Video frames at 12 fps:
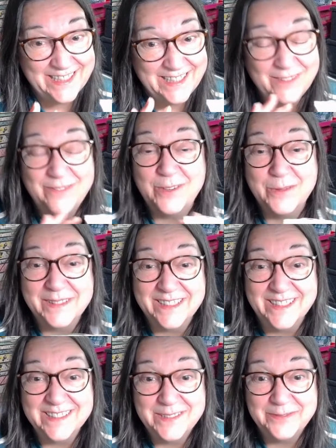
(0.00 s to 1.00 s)
if you would
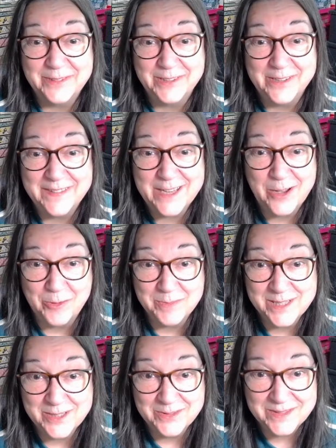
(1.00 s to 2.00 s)
like to follow the
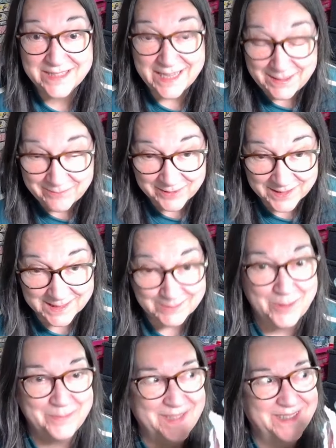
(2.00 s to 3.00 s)
optional theme for the
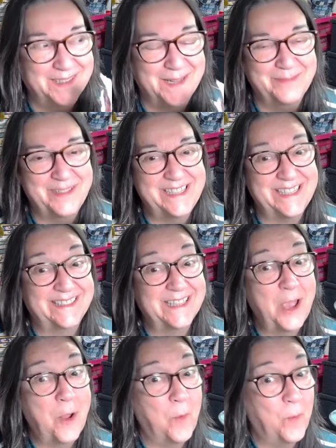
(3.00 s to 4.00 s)
swap this time, which is
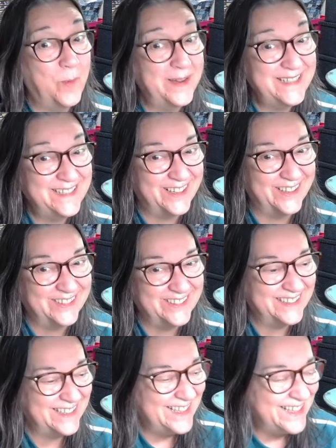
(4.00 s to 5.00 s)

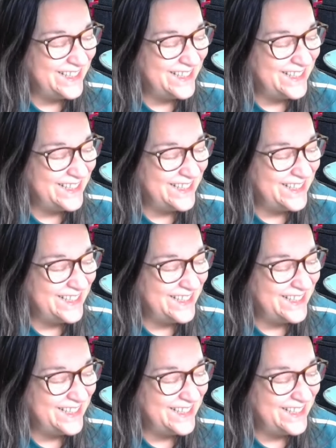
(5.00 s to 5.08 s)
windows.